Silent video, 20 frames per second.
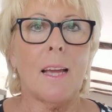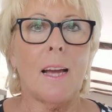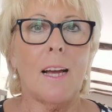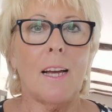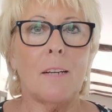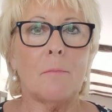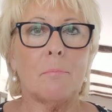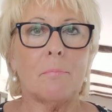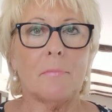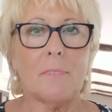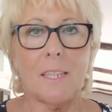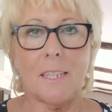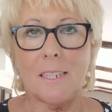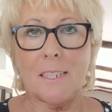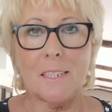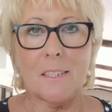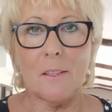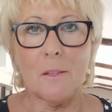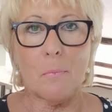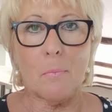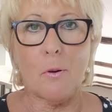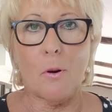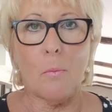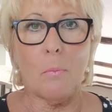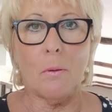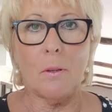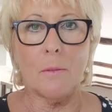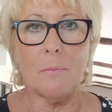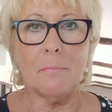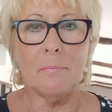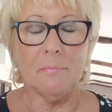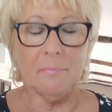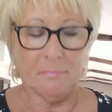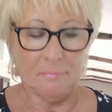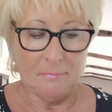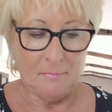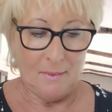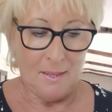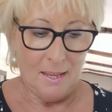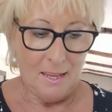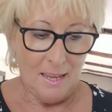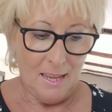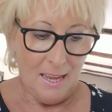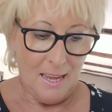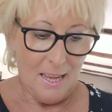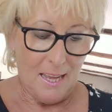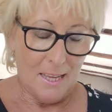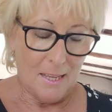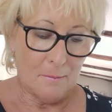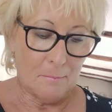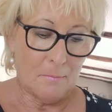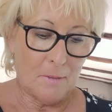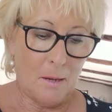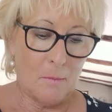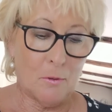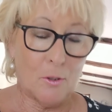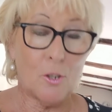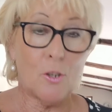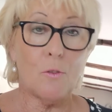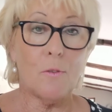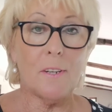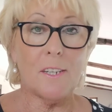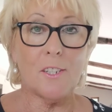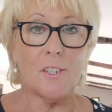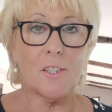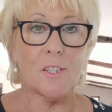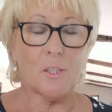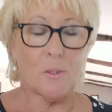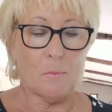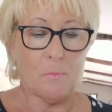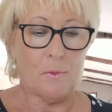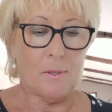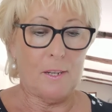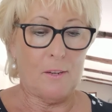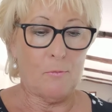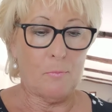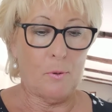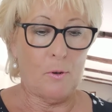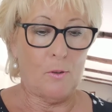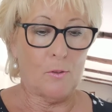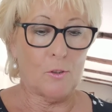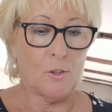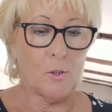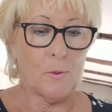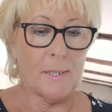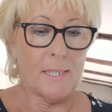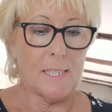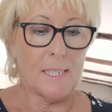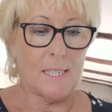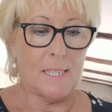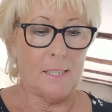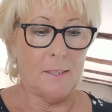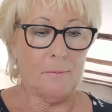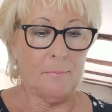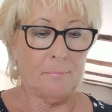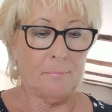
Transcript: That isn't the problem. I'm going to read you something I've put on Twitter.